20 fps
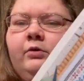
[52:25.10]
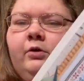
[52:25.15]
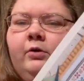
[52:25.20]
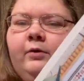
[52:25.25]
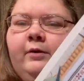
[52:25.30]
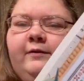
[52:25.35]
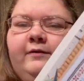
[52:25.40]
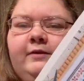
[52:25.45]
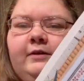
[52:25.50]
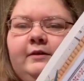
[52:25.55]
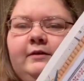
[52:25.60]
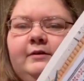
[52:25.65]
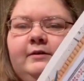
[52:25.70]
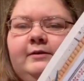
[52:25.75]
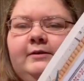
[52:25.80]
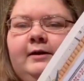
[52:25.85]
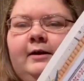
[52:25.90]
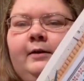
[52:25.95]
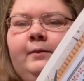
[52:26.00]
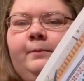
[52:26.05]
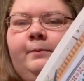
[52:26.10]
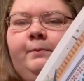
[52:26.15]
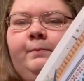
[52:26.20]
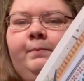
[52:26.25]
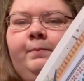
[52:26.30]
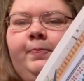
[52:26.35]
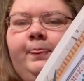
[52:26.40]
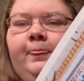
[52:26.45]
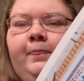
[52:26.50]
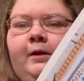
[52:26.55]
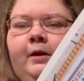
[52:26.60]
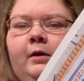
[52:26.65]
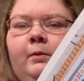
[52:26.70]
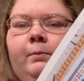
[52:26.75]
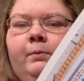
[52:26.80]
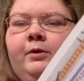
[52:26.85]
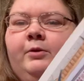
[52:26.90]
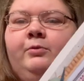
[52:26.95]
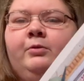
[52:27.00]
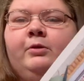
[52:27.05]
if it's
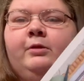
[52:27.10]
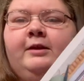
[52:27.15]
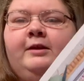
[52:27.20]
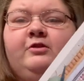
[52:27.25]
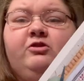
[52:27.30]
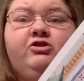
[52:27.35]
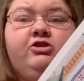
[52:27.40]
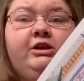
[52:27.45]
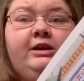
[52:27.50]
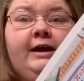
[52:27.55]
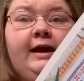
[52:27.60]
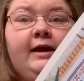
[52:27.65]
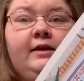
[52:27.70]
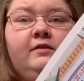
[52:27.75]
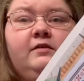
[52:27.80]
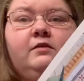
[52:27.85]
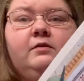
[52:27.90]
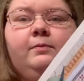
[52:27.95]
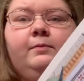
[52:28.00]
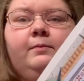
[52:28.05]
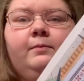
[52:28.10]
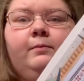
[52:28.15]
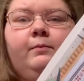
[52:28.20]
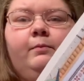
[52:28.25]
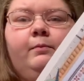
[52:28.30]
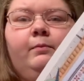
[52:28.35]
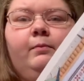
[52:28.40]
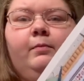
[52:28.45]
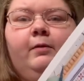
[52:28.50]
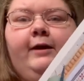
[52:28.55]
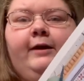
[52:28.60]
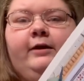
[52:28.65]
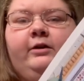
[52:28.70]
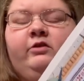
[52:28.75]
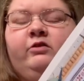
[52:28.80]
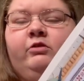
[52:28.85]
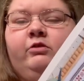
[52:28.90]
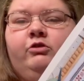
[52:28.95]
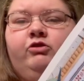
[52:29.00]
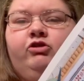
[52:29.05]
been released yet, like
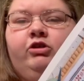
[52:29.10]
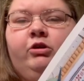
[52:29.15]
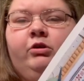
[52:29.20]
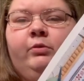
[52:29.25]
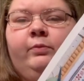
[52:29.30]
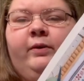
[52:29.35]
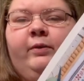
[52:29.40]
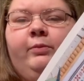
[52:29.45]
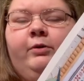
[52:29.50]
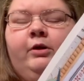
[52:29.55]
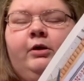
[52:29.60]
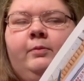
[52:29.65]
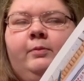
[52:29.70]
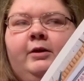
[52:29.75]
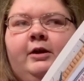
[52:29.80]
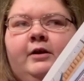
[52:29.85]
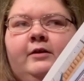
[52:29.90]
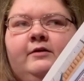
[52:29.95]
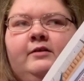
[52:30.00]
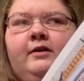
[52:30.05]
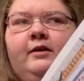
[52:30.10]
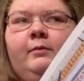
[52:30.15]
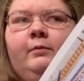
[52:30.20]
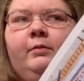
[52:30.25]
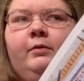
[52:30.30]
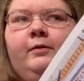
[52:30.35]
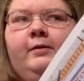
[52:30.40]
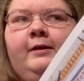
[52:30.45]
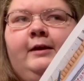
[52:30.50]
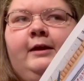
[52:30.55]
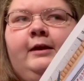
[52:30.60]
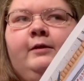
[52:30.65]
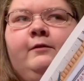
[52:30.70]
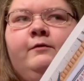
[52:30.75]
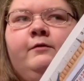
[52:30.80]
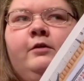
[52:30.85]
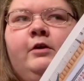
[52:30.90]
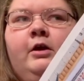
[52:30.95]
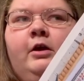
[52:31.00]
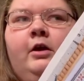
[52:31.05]
to the general public, because I
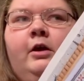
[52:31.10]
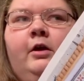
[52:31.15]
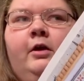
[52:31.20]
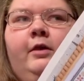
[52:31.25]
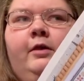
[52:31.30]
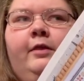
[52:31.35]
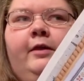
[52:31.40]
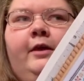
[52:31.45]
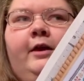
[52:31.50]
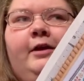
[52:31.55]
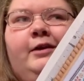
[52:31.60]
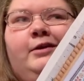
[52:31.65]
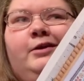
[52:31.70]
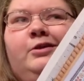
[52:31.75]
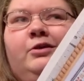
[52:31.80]
believe that, you